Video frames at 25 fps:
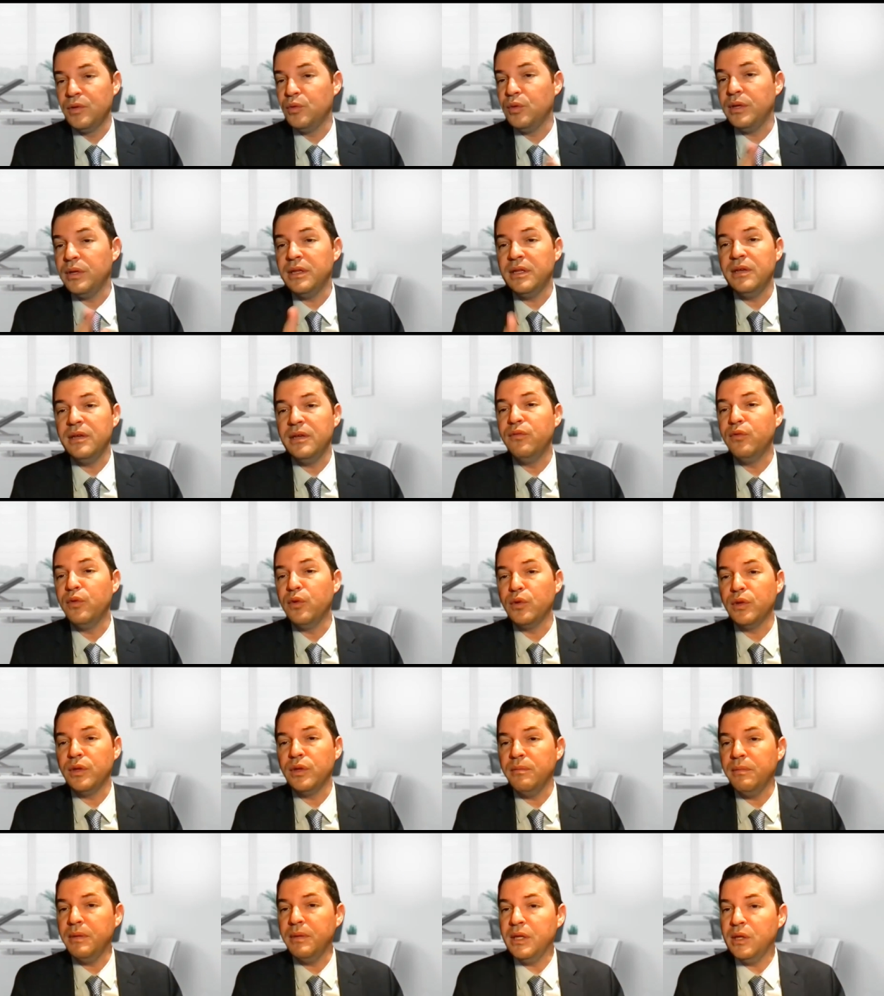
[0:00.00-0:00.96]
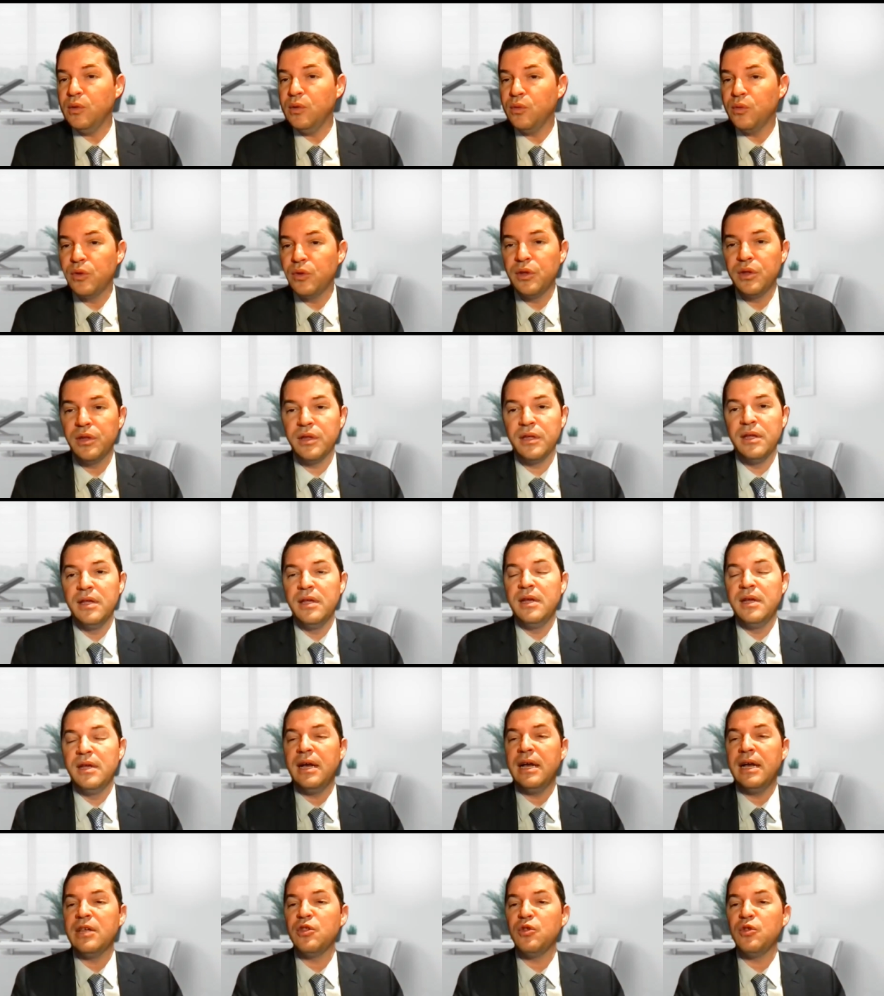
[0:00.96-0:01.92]
20 40 minutes
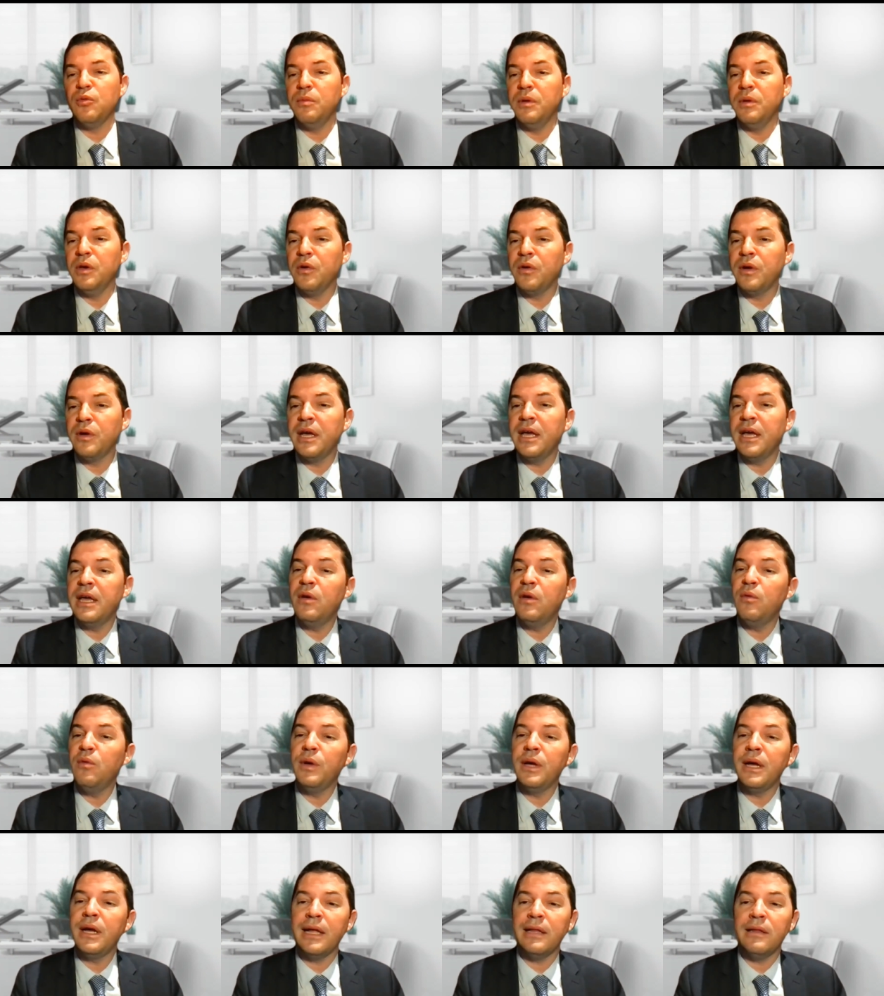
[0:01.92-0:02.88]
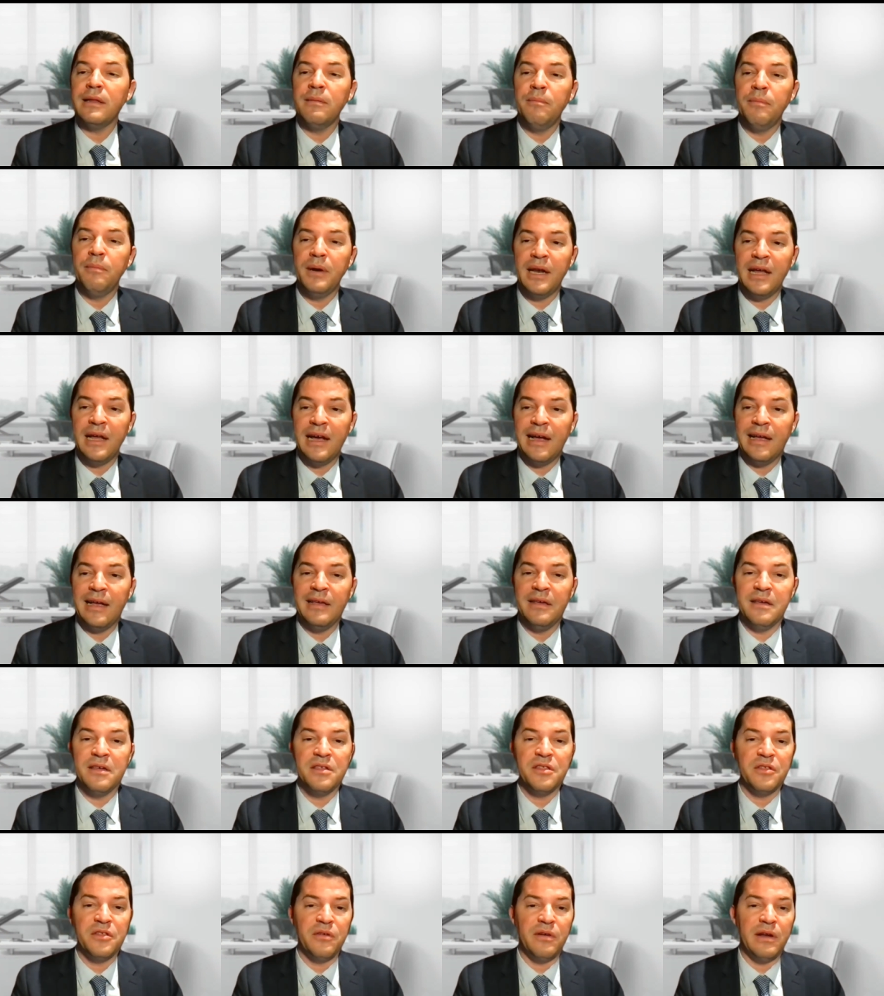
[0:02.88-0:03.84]
has to be okay we can apply
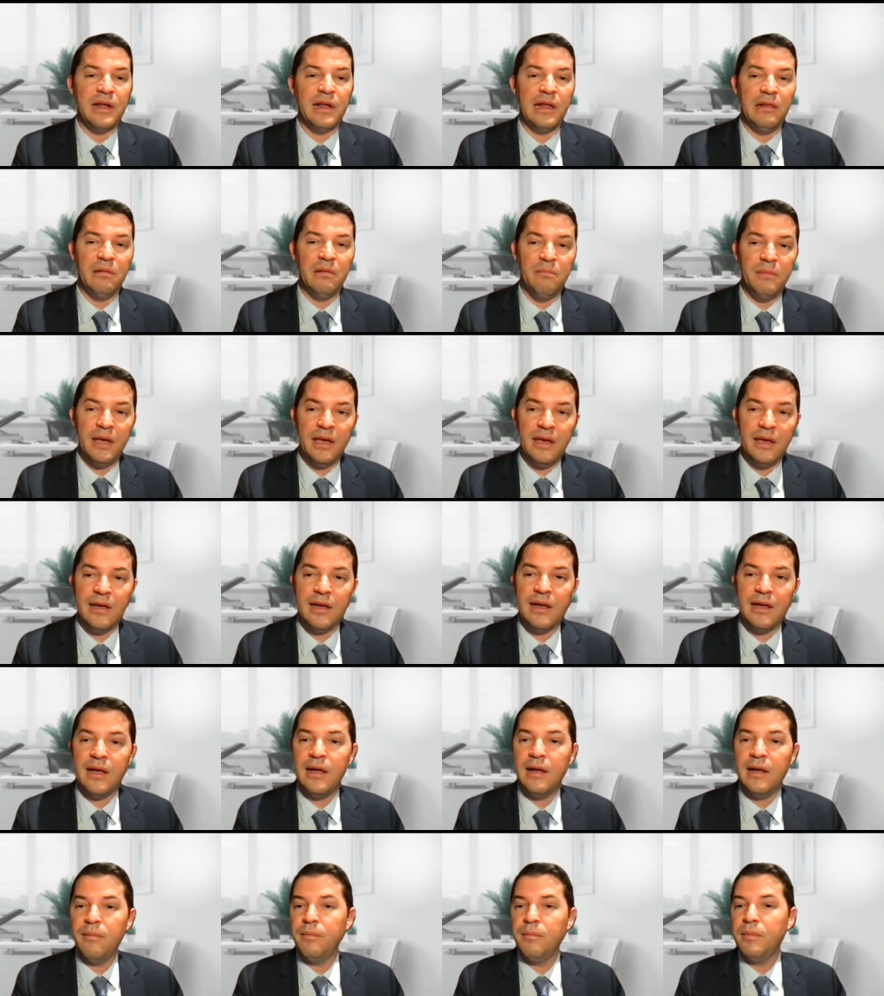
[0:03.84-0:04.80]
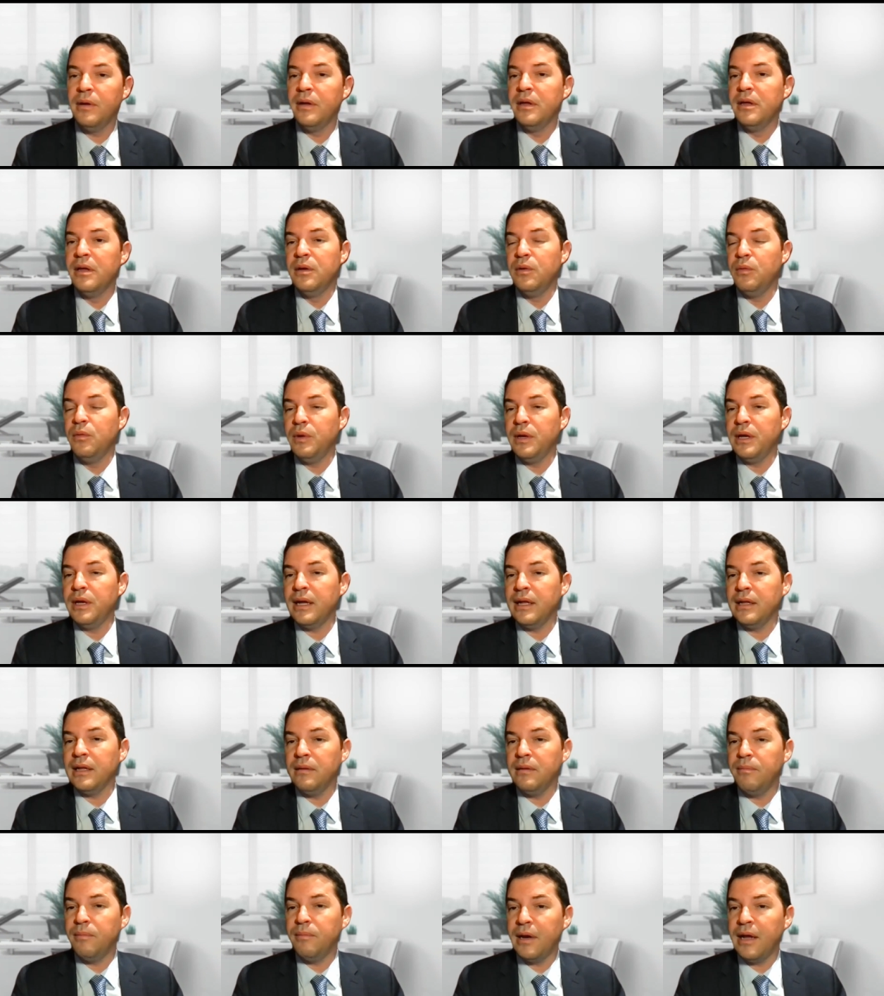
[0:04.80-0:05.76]
a sterile makeup we
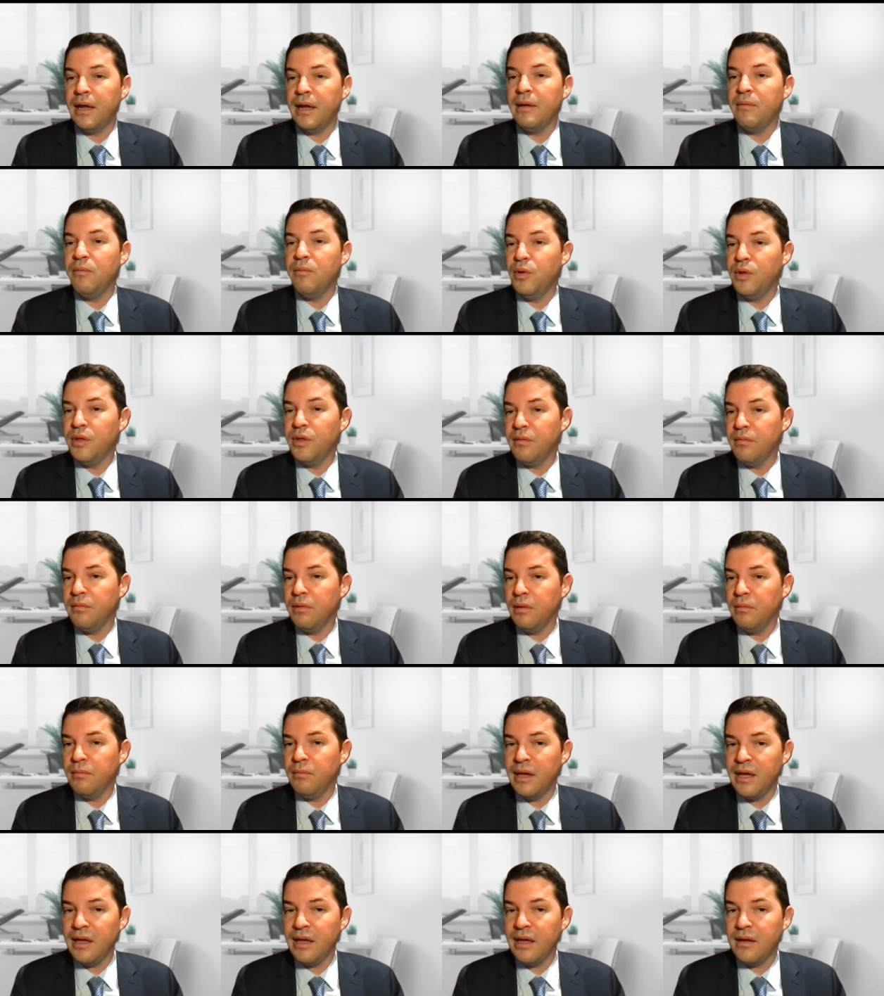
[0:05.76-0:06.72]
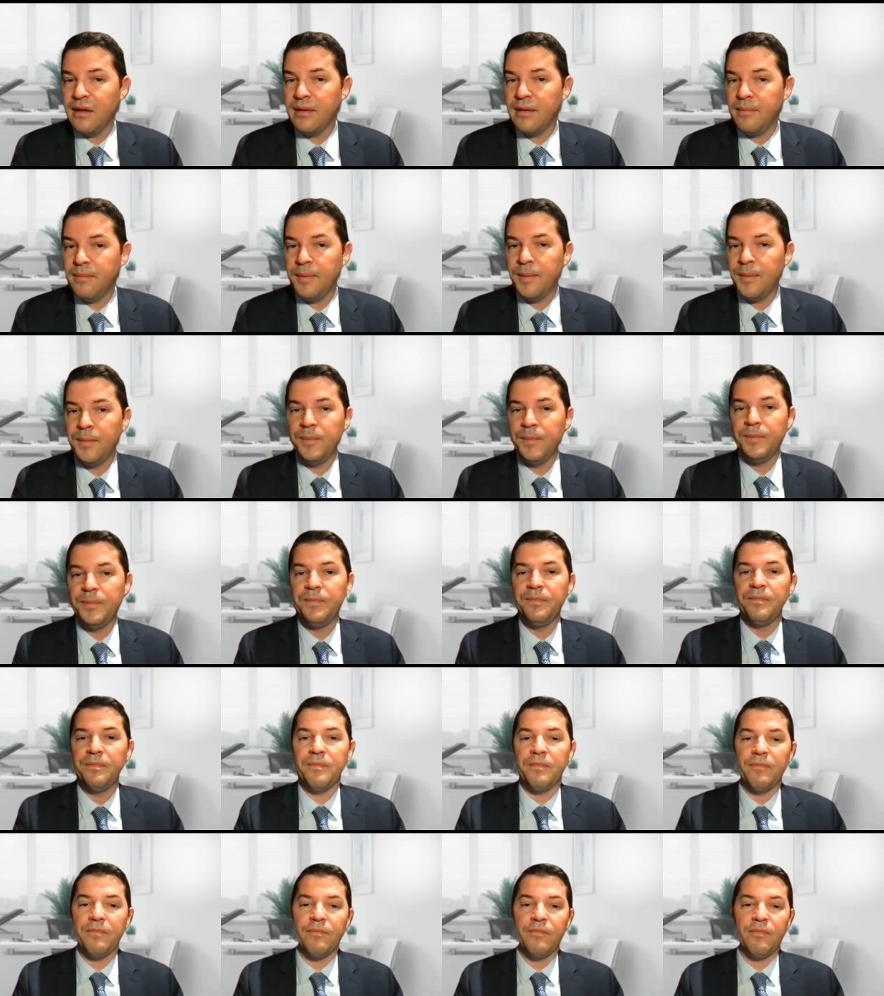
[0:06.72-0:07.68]
can apply breathable makeup
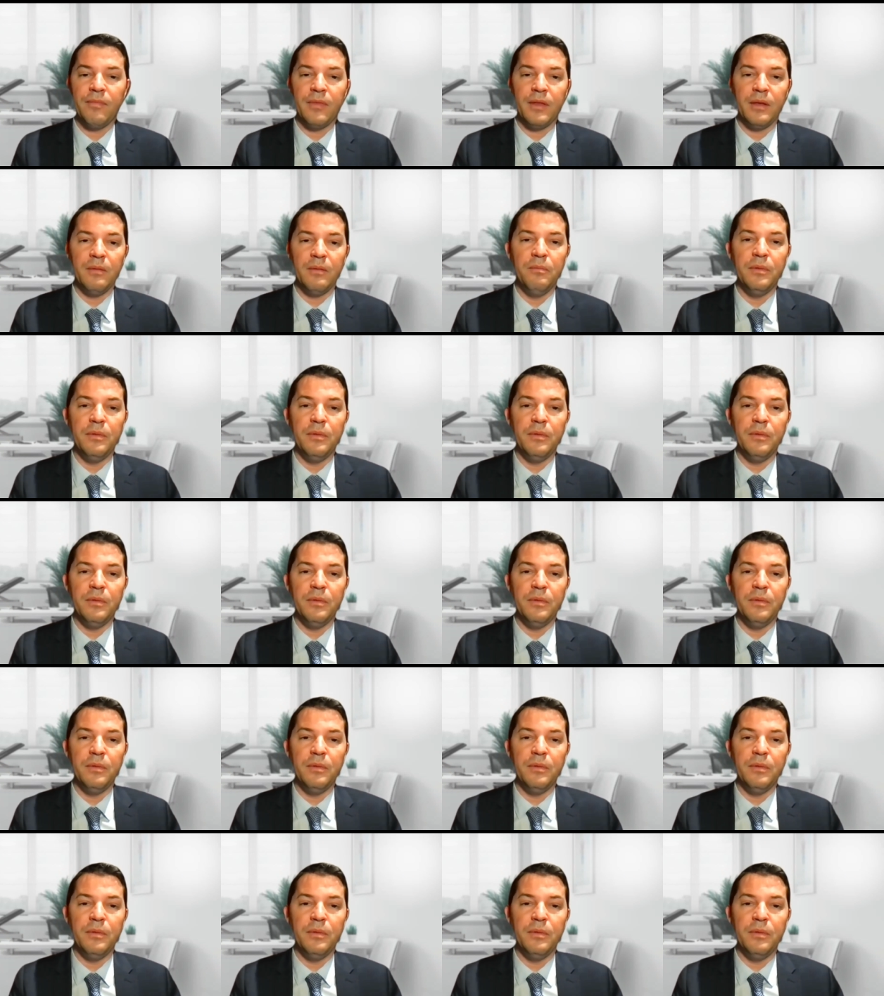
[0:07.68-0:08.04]
mm?